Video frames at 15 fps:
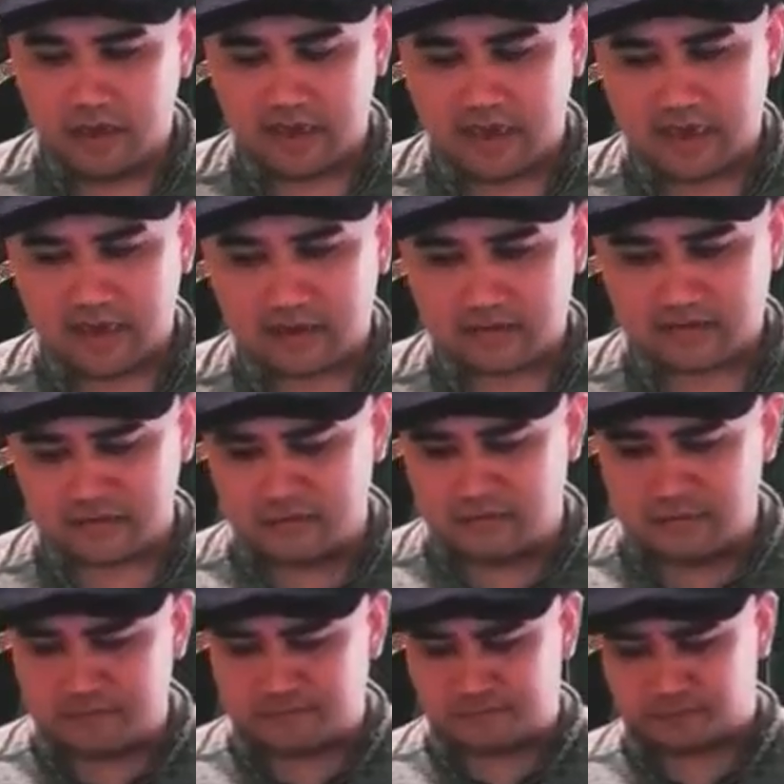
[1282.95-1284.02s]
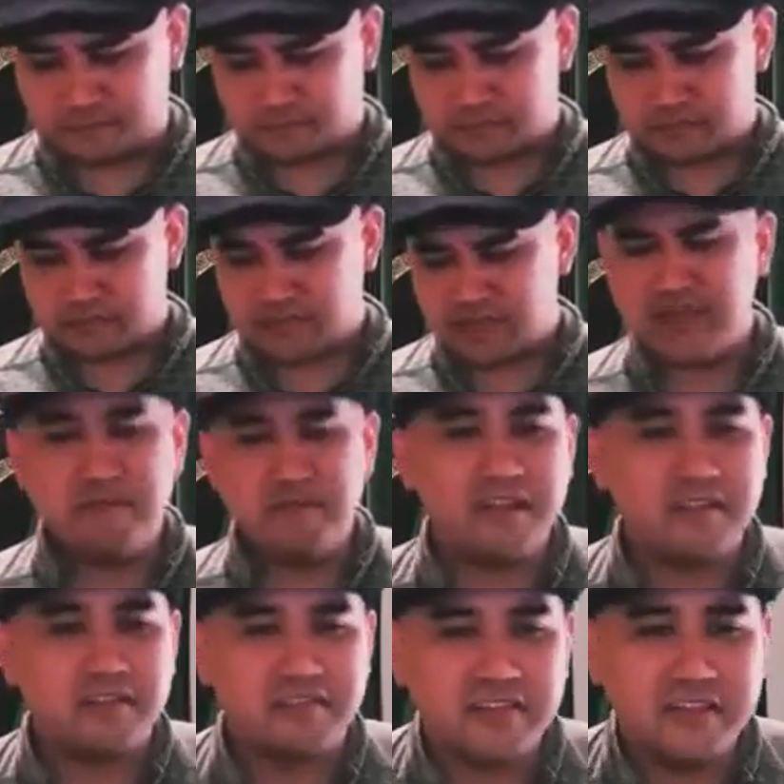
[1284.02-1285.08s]
and
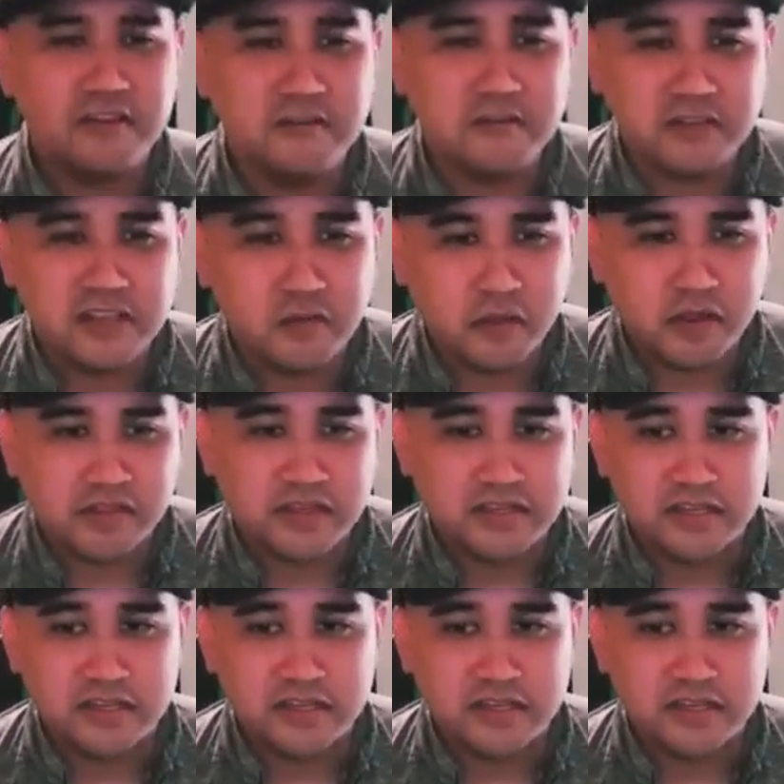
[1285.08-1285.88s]
it's literally what they